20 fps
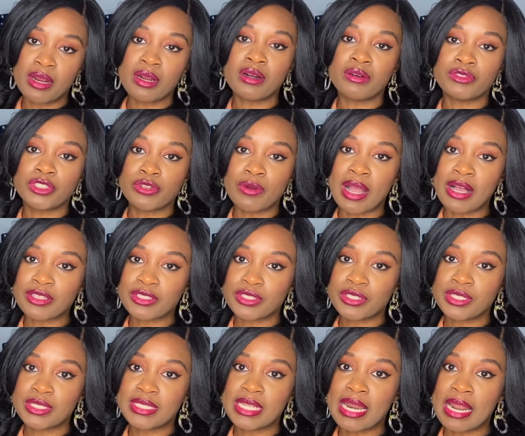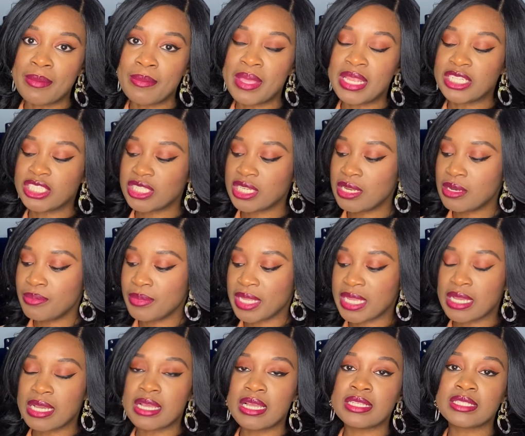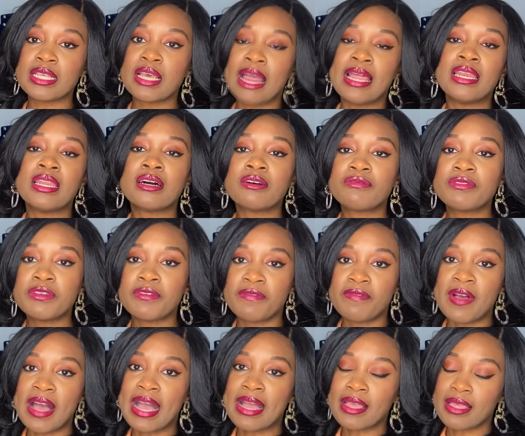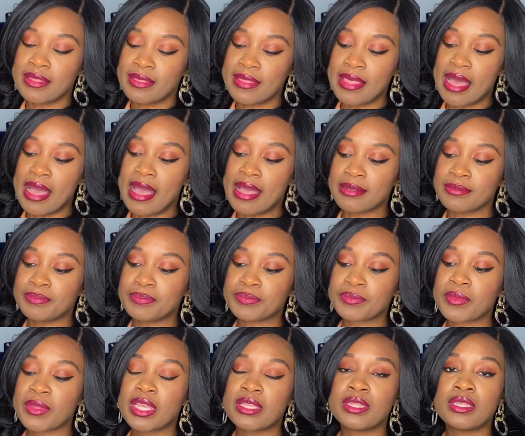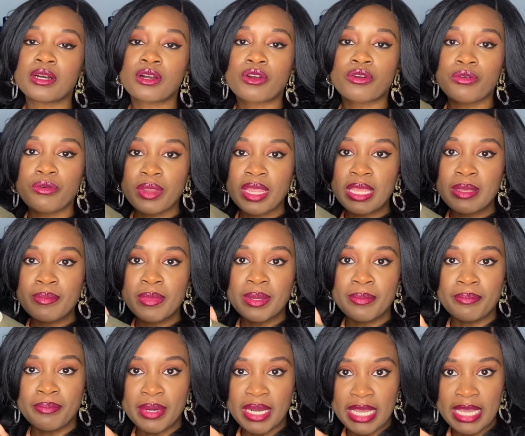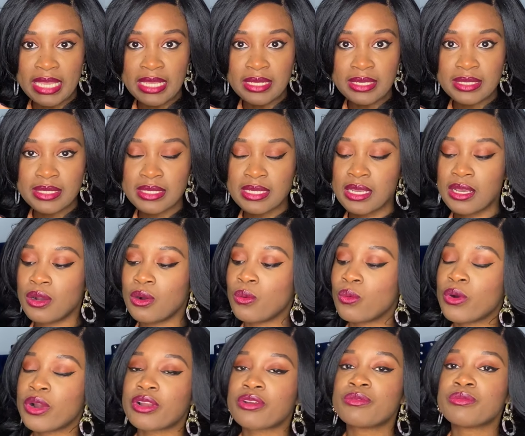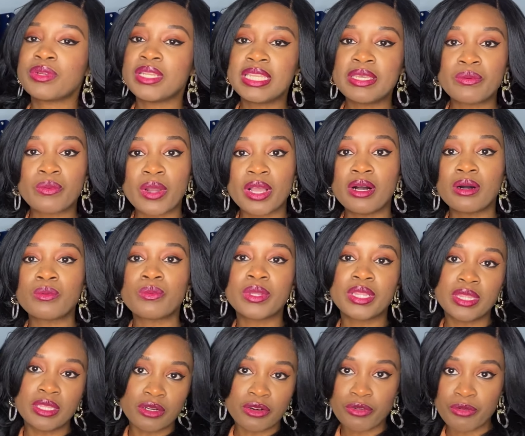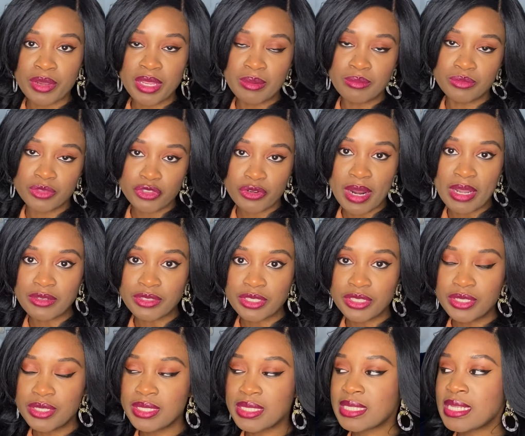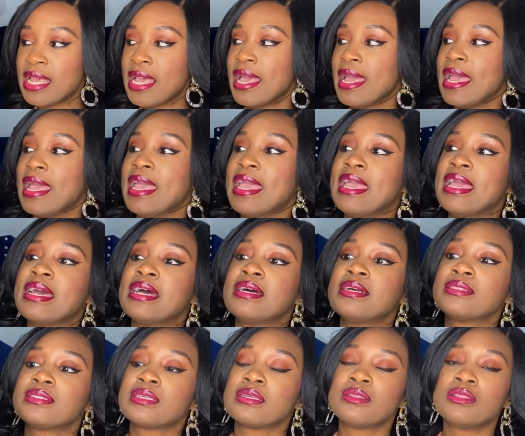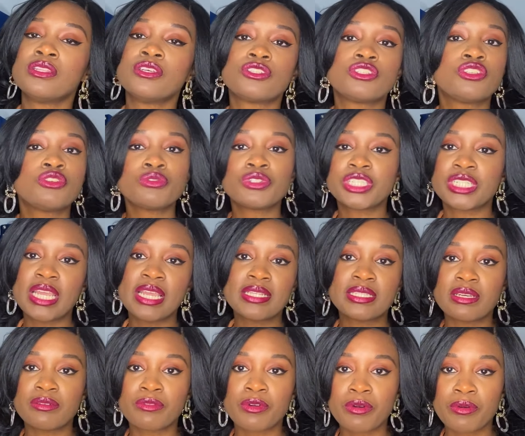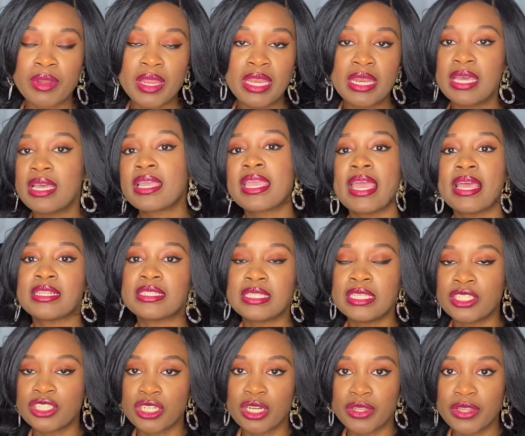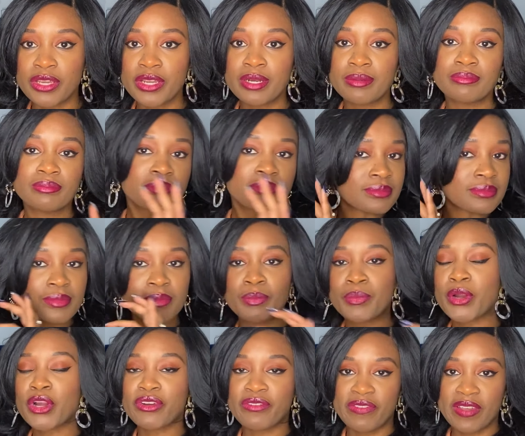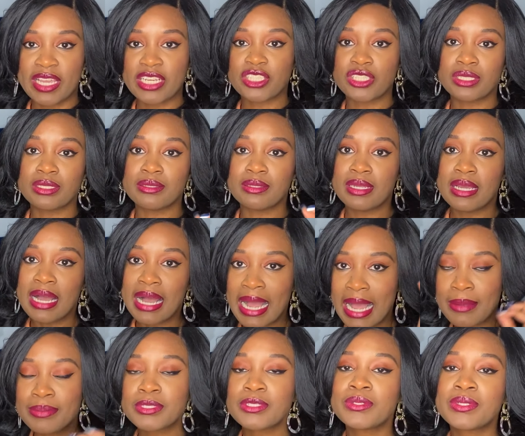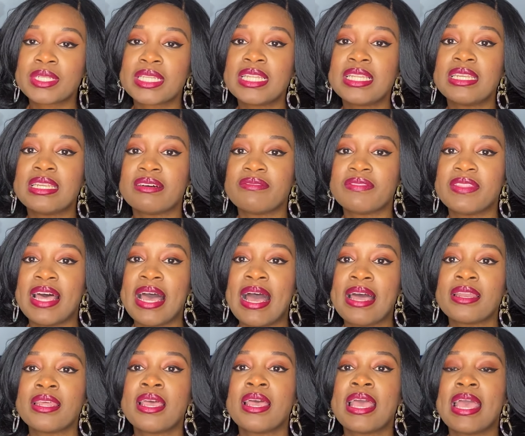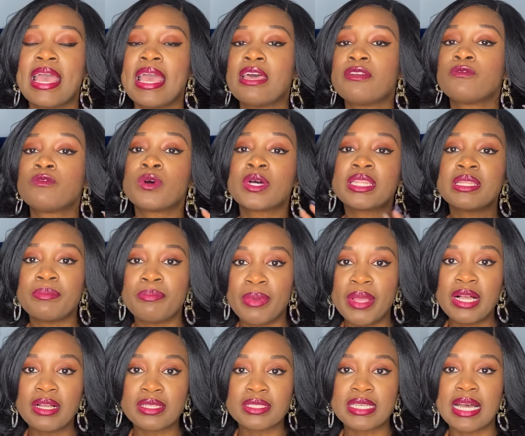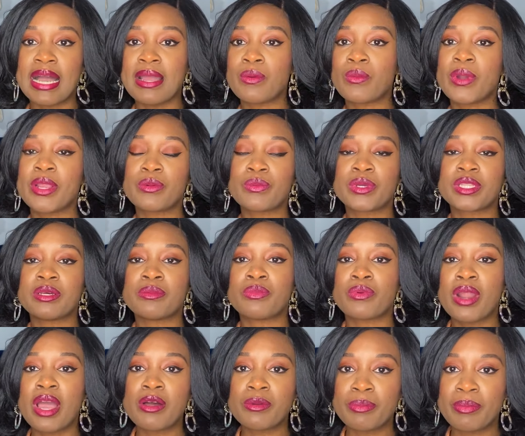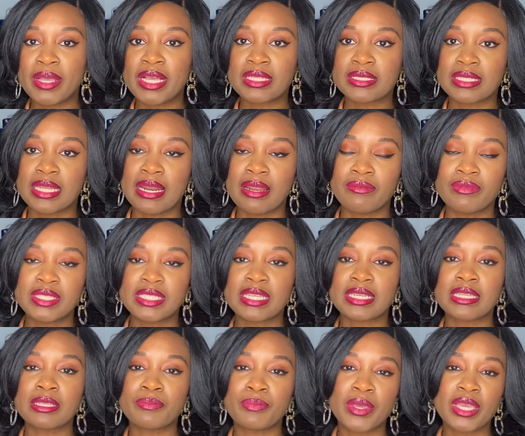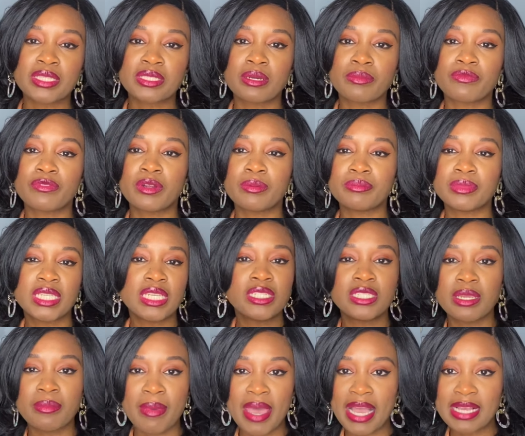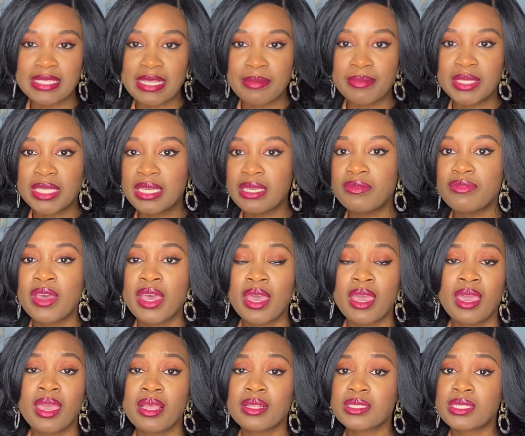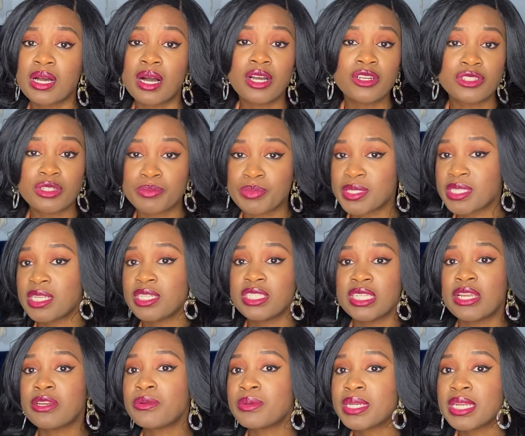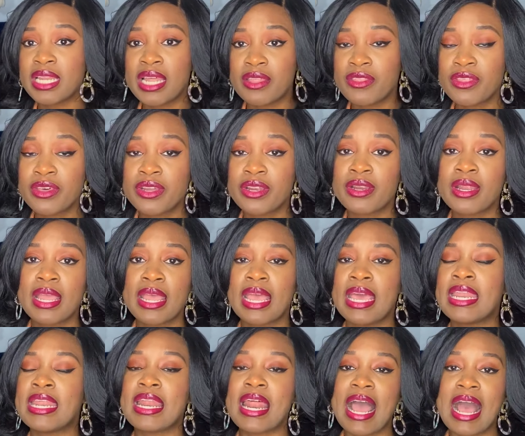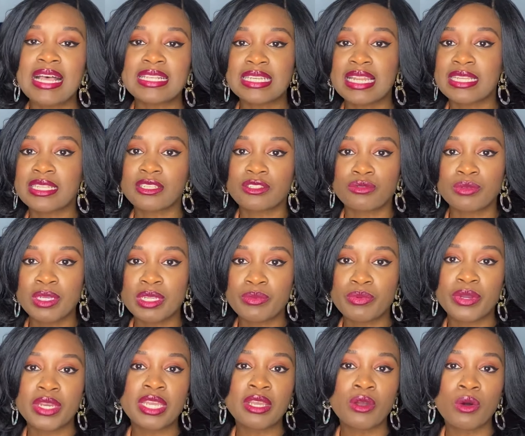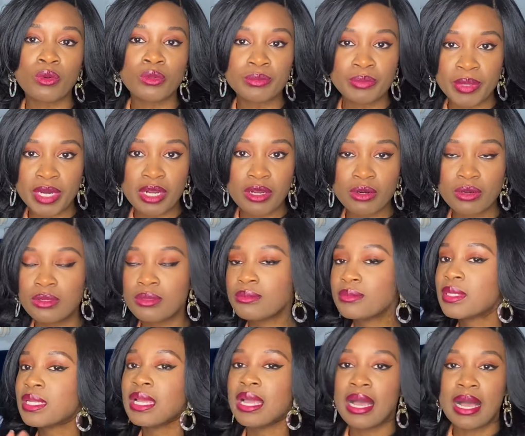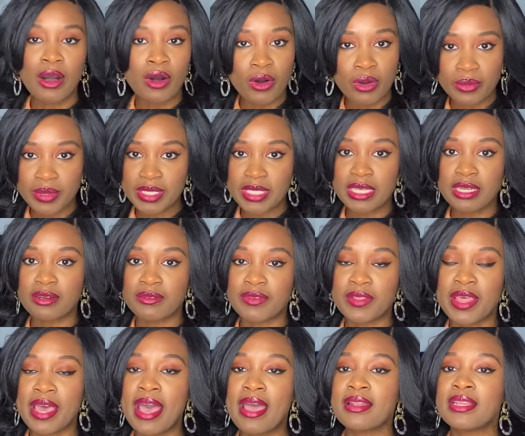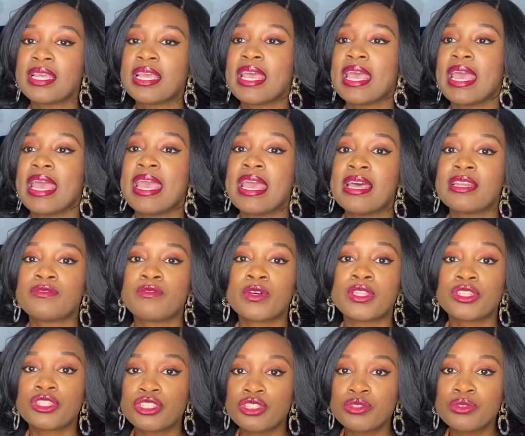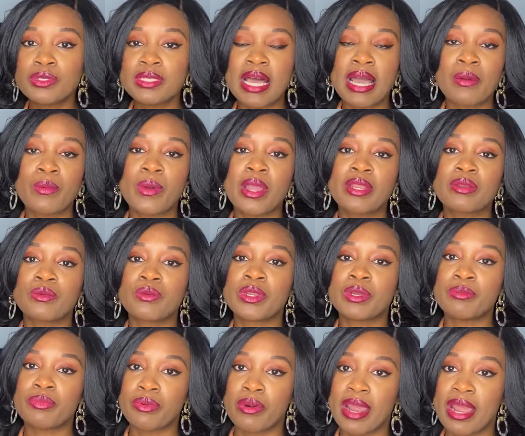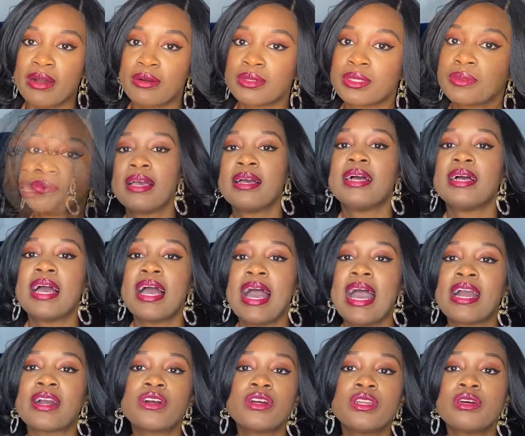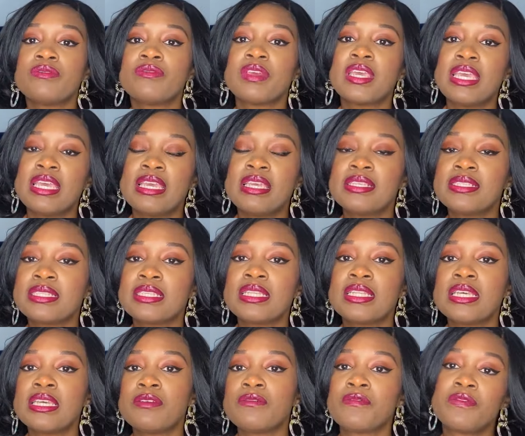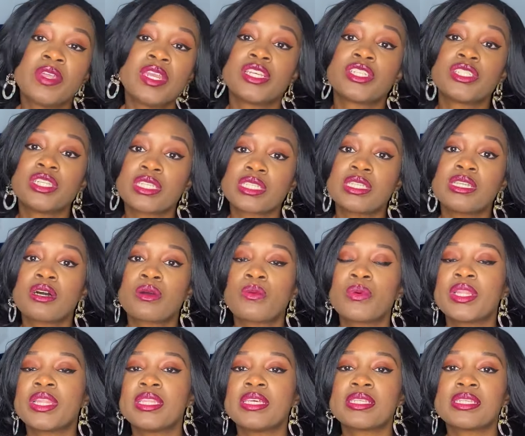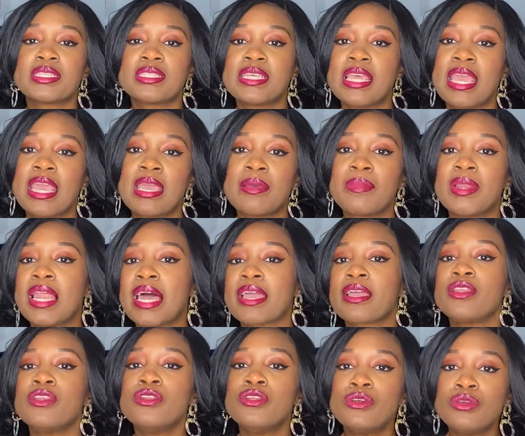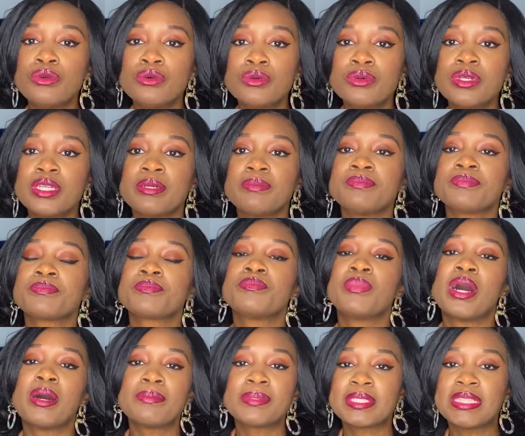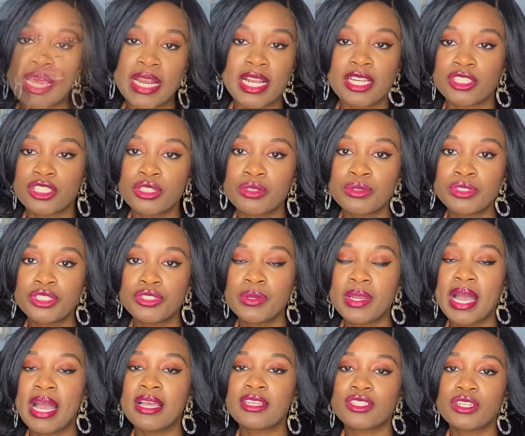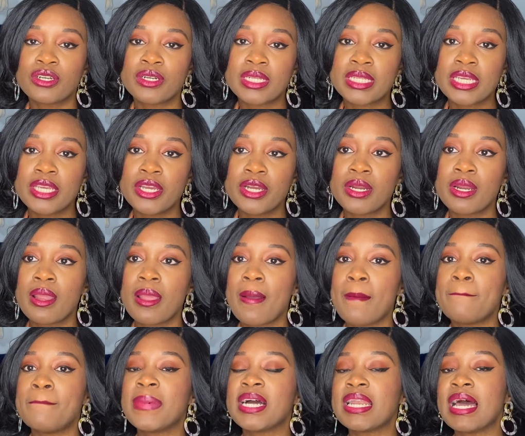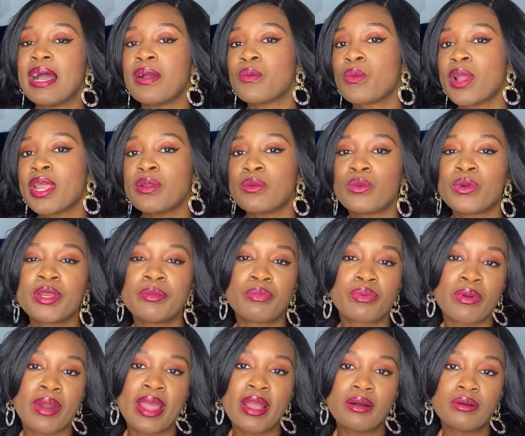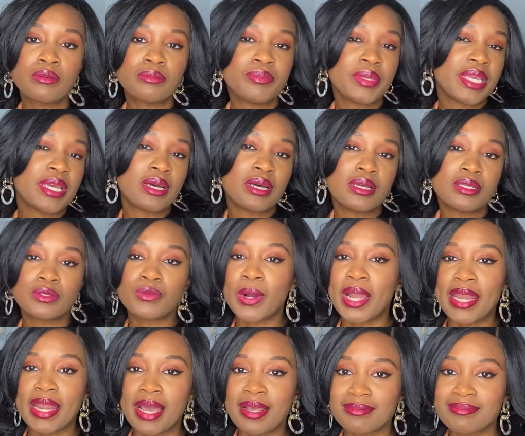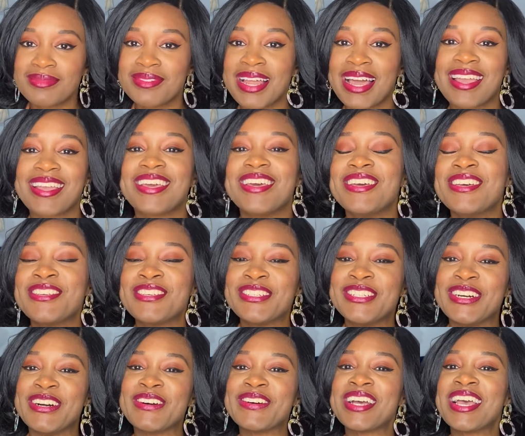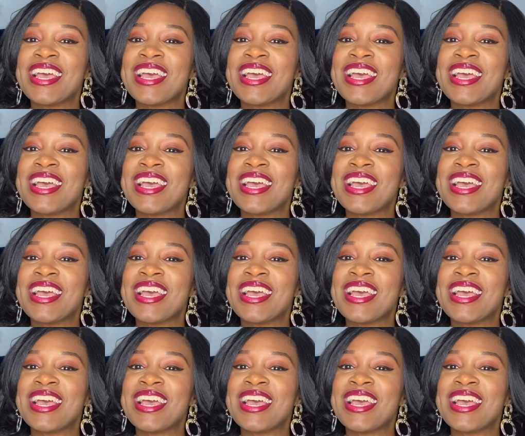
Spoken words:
of trousers that I mentioned because I love the fact that the cream buttons work really well with the cream trousers, and the two shades of green against each other, perfection. Absolutely love that. And for the belt, I went with a brown belt that I recently picked up from TJ Maxx, I believe. It's 100% genuine leather, and it has like this really pretty gold buckle. Always here for that. And for the shoes, I went with brown. I could have easily finished this look with the same like nude pumps that I showed you guys earlier, but I went with brown because why not? Like, you know,